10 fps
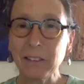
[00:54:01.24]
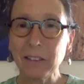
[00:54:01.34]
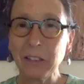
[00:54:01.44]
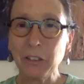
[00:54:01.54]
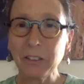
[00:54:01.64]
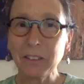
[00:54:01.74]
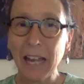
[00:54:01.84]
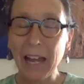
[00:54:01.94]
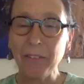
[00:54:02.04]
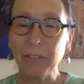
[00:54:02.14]
they just
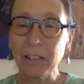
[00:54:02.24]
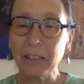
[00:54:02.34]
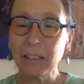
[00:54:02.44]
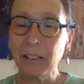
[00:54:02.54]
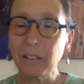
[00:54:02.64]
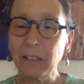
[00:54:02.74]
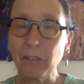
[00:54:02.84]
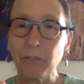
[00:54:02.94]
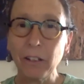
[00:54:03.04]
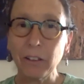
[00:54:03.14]
have it's a
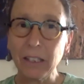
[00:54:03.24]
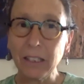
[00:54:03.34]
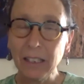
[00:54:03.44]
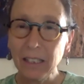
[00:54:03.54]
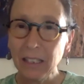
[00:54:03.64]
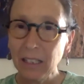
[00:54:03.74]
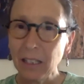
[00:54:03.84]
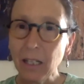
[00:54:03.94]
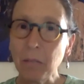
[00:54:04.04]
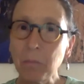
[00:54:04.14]
very
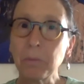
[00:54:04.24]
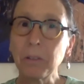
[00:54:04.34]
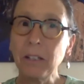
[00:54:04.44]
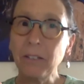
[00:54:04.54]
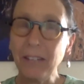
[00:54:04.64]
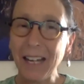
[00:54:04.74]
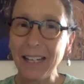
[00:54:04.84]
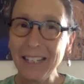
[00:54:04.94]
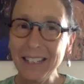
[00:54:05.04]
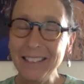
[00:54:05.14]

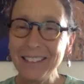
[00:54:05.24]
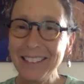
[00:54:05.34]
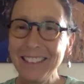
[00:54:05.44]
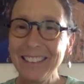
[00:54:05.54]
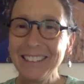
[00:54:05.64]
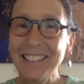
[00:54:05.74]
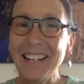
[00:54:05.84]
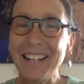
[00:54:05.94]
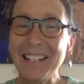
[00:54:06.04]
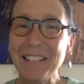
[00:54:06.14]
abbreviated,
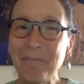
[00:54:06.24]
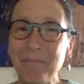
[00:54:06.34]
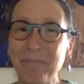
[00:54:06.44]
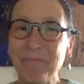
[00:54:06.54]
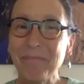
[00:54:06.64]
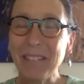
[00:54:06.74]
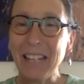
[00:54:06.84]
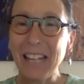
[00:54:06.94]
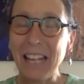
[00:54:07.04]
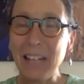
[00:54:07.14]

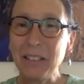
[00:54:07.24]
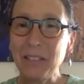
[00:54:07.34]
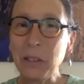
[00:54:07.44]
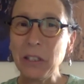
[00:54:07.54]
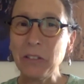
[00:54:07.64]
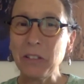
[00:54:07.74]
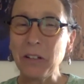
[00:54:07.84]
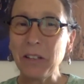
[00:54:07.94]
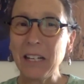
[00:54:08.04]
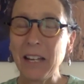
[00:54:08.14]
and we don't know
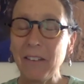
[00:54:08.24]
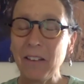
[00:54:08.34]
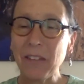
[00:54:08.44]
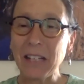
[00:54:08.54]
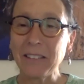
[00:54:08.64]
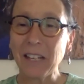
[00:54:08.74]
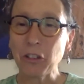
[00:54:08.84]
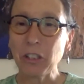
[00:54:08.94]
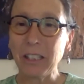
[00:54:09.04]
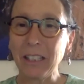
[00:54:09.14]
that if that's
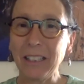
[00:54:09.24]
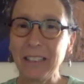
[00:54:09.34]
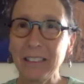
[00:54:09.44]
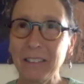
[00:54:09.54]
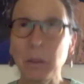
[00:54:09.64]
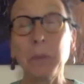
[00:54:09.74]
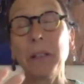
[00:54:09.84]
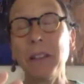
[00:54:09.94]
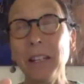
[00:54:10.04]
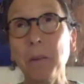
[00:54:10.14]
actually, well, we
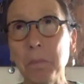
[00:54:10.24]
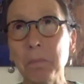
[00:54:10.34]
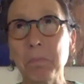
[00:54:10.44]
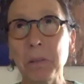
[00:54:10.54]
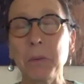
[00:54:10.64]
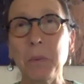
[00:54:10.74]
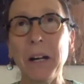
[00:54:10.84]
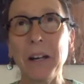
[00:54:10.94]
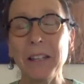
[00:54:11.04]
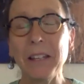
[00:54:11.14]
think pretty
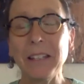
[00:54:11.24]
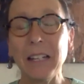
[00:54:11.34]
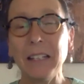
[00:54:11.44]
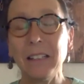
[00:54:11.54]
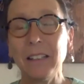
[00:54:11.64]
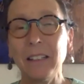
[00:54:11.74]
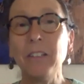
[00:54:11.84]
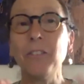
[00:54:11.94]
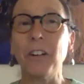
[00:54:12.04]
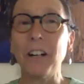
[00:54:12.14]
well that they
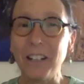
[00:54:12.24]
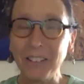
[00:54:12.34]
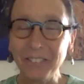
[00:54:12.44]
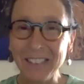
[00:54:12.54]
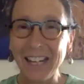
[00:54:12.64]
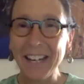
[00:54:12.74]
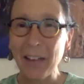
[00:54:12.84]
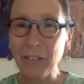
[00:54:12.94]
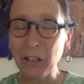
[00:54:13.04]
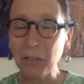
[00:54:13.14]
evolved not
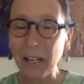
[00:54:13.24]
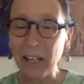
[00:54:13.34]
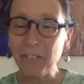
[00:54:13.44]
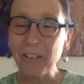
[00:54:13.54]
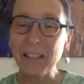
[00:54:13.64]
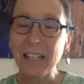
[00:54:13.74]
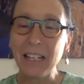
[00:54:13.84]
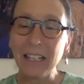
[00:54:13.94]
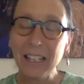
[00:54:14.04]
having a rafe, and they